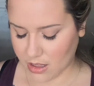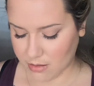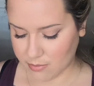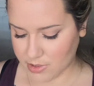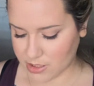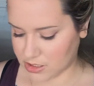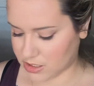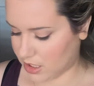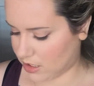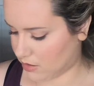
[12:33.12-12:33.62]
I'm
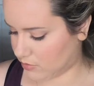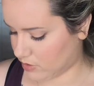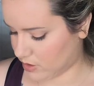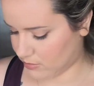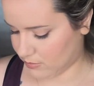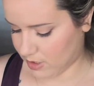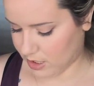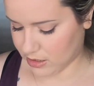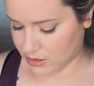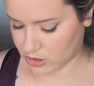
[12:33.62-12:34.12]
gonna take you
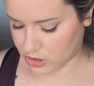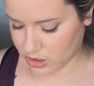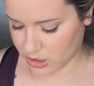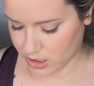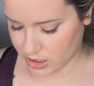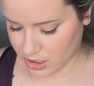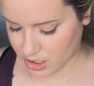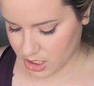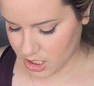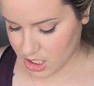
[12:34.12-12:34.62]
with me
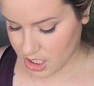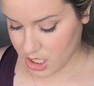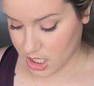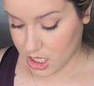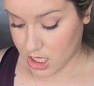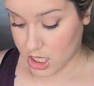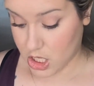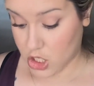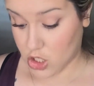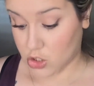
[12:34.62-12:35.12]
actually
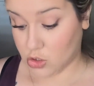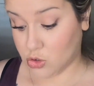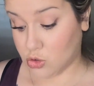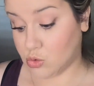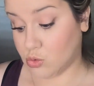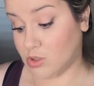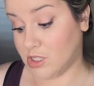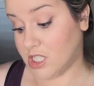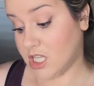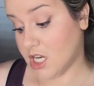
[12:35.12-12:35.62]

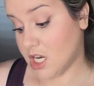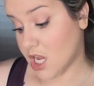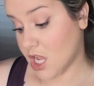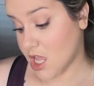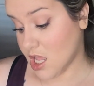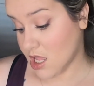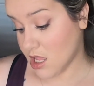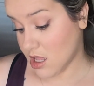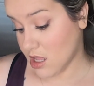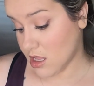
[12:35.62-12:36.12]
to
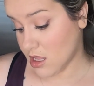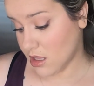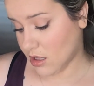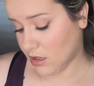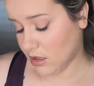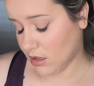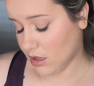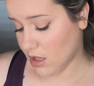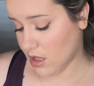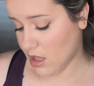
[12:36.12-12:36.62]

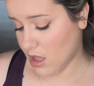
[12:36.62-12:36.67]
dinner.